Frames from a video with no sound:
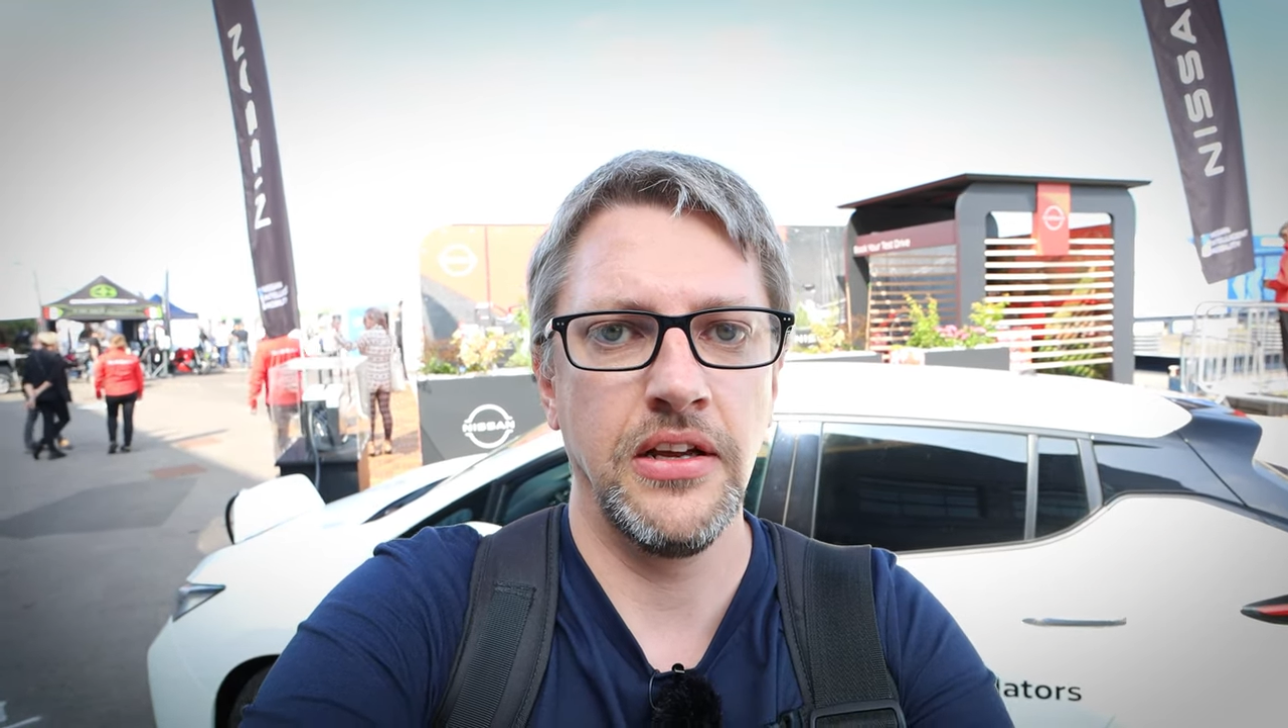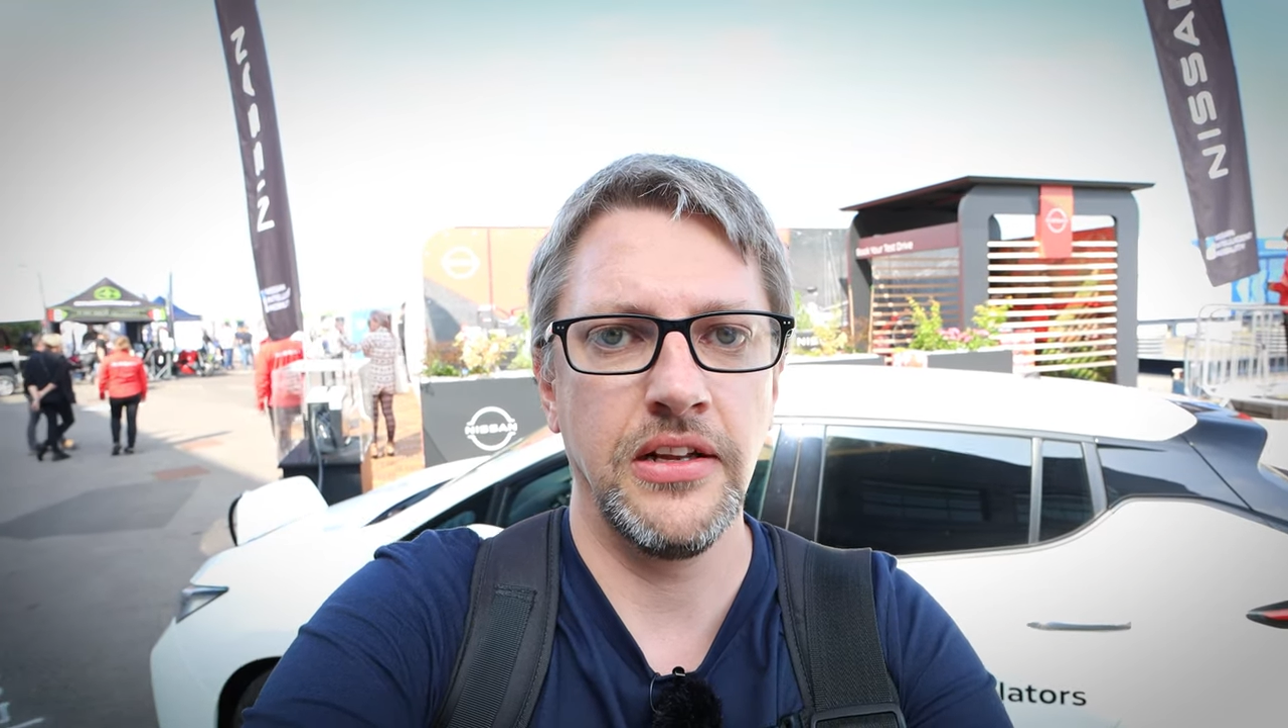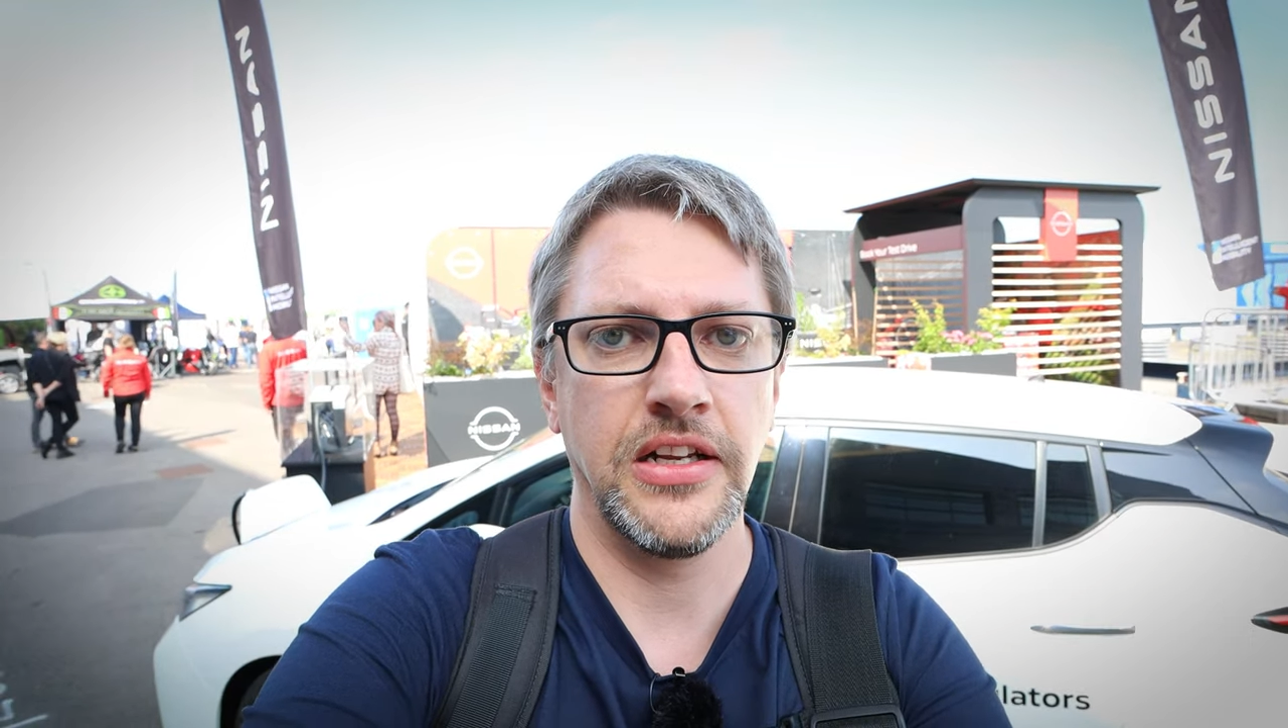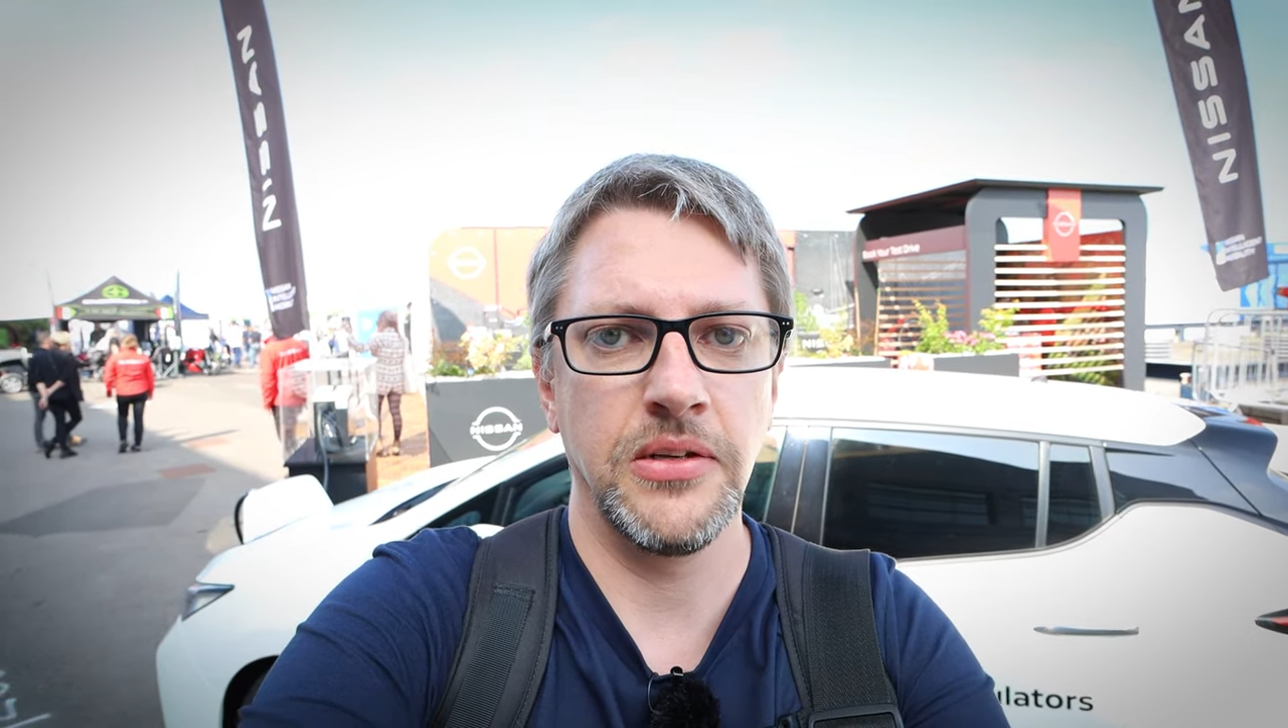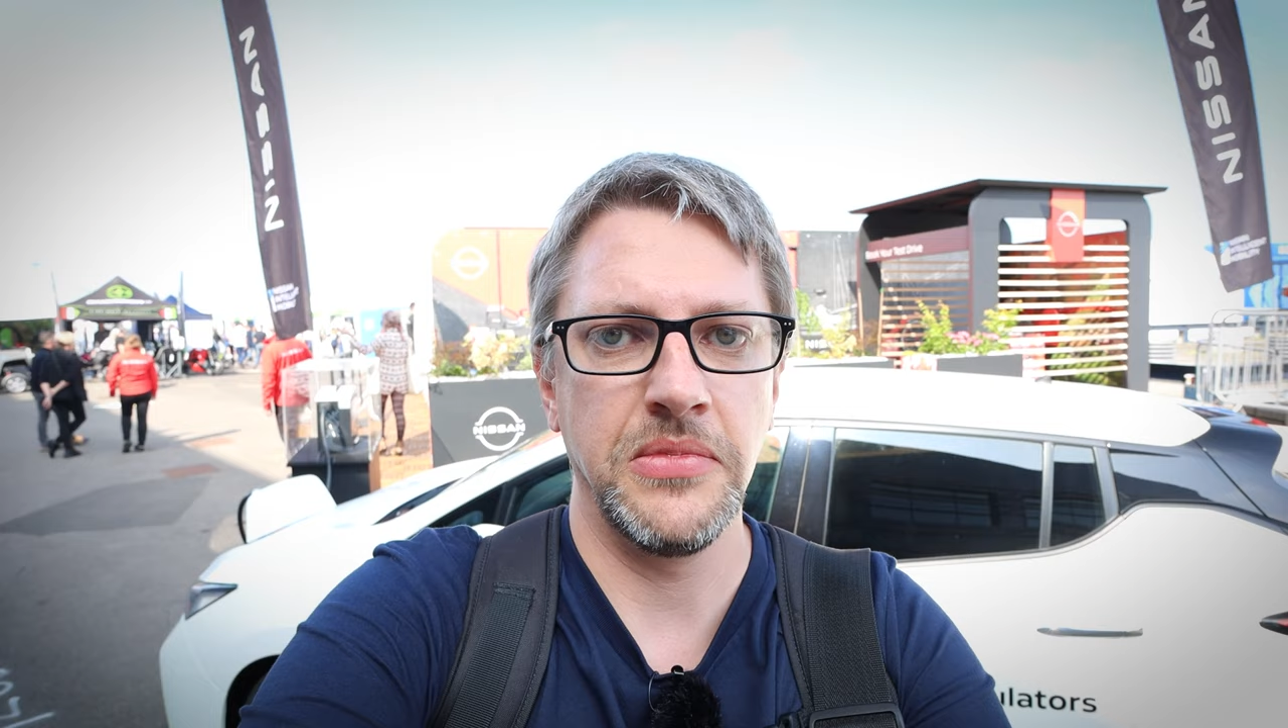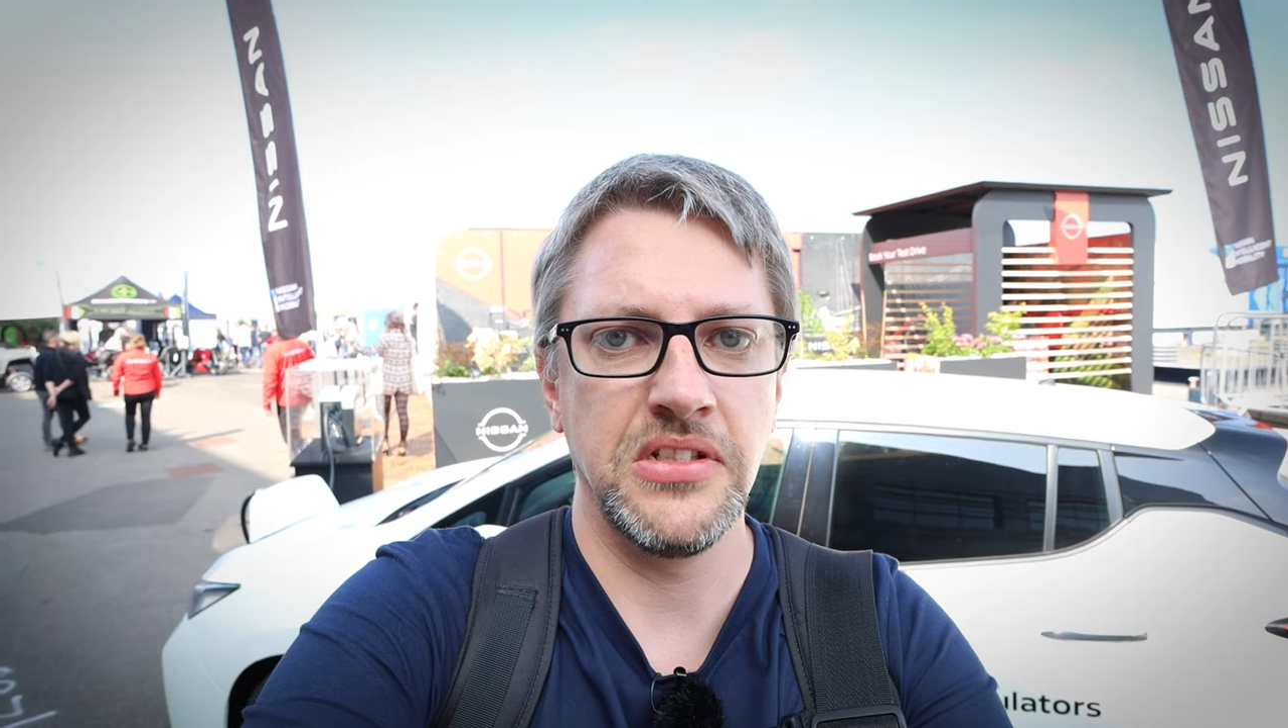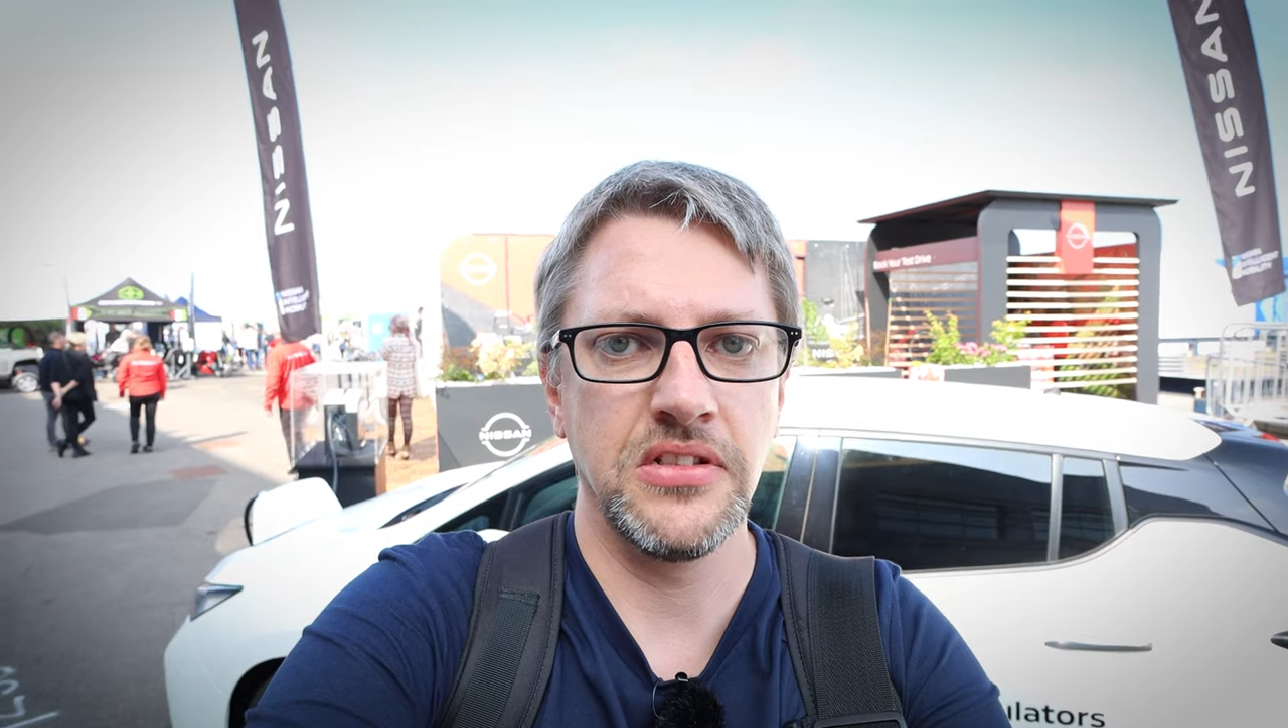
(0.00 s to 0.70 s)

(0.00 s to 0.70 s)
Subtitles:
allowed me